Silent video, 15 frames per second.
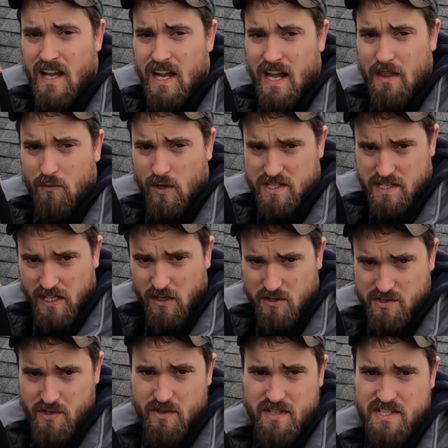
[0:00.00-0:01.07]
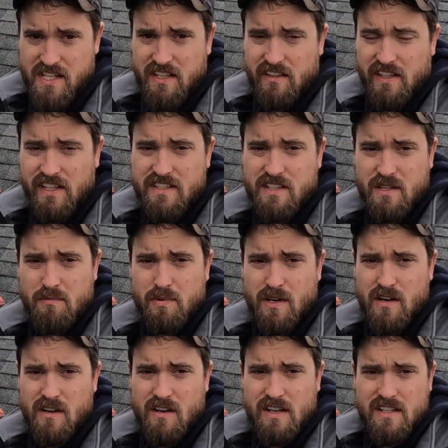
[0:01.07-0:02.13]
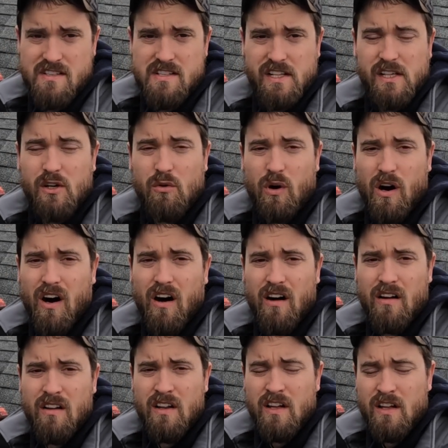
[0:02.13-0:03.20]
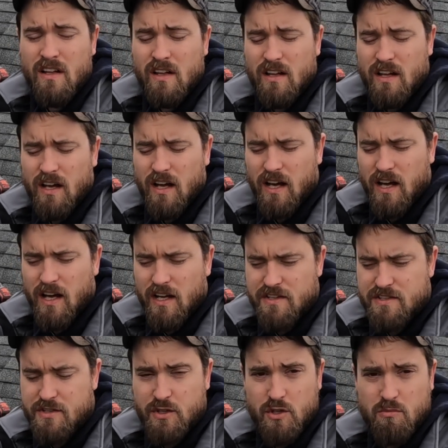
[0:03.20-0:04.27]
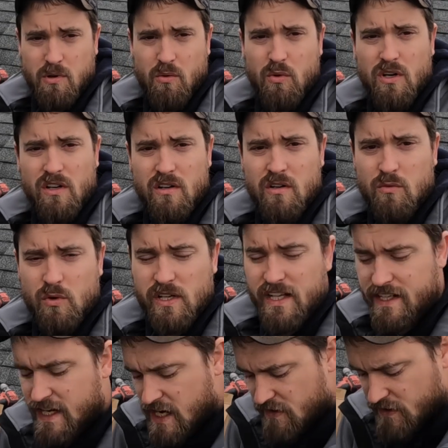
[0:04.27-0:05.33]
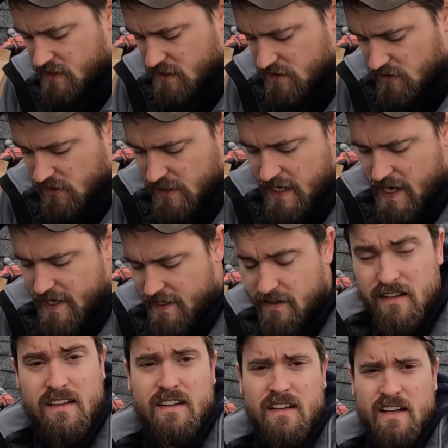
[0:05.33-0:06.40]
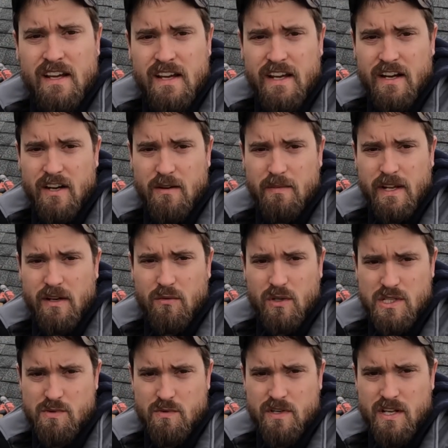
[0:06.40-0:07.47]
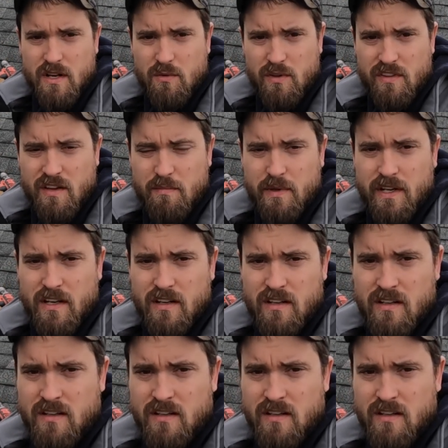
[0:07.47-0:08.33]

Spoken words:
And once it goes through the ceiling to the burner, it's single wall too. But we'll get down there and look at it here in a minute once we're done with up here.